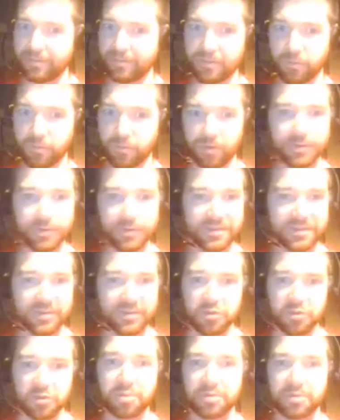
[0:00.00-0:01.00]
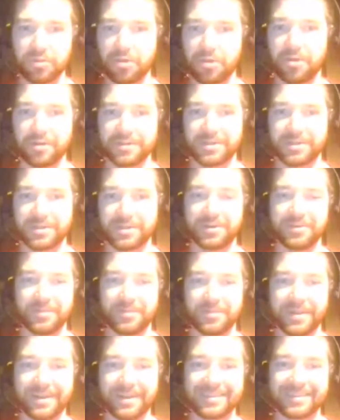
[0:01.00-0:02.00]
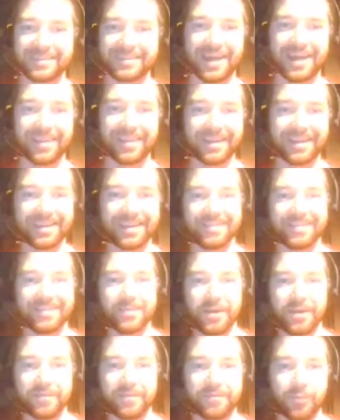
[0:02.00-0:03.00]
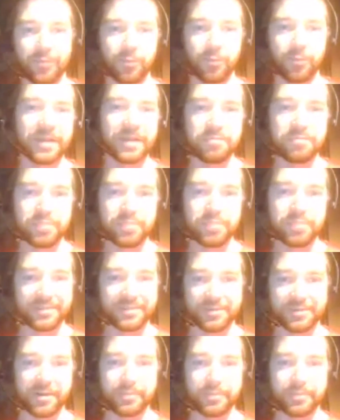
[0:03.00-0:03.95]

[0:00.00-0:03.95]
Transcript: Worlds is a super long tournament. It's not like a 4-day business trip.